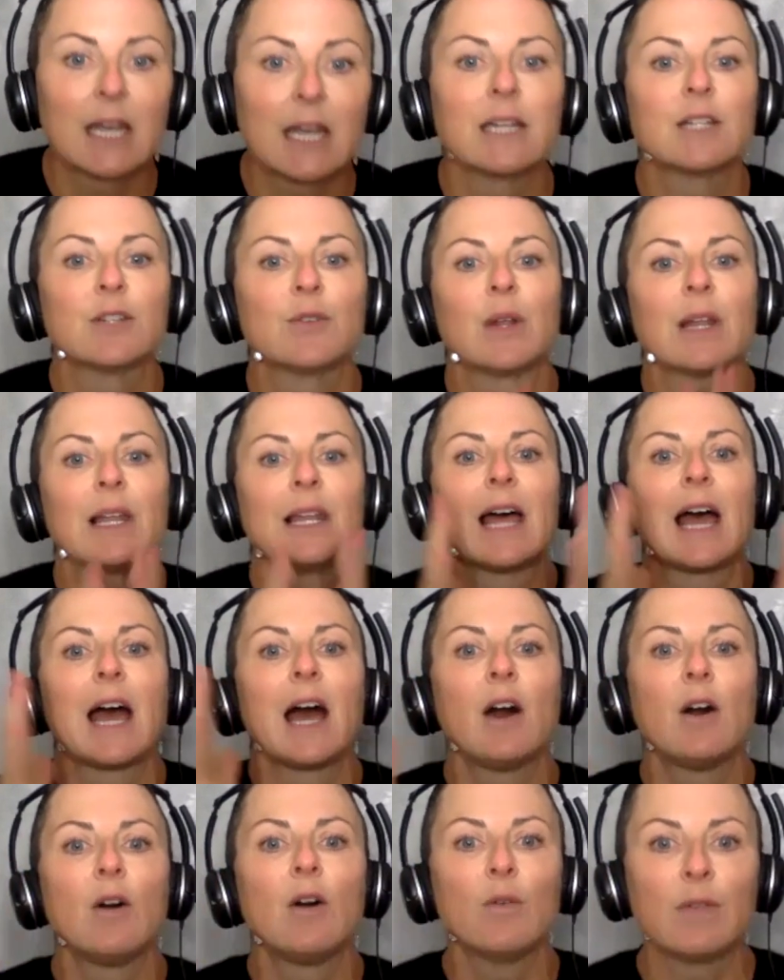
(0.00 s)
and to
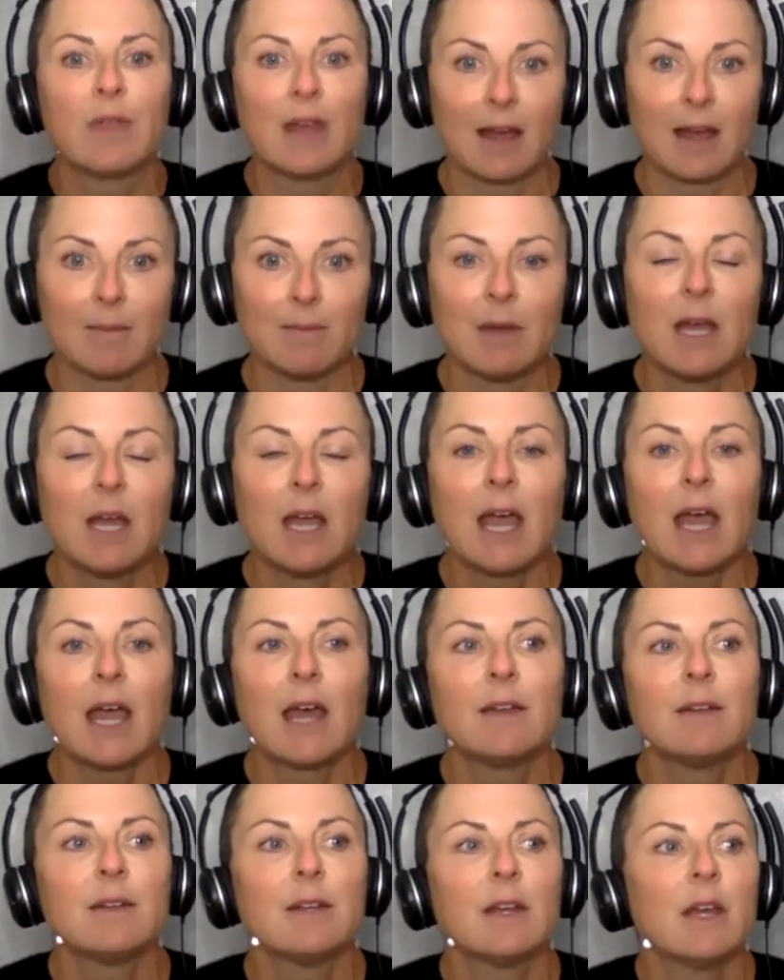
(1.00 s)
allow them.
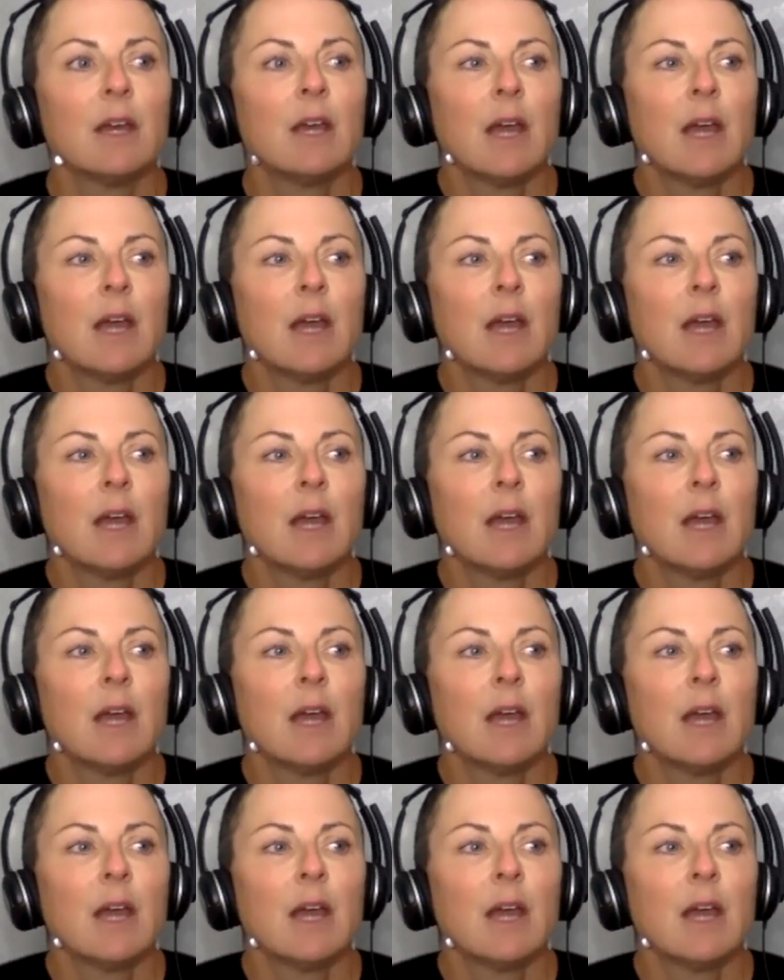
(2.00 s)
And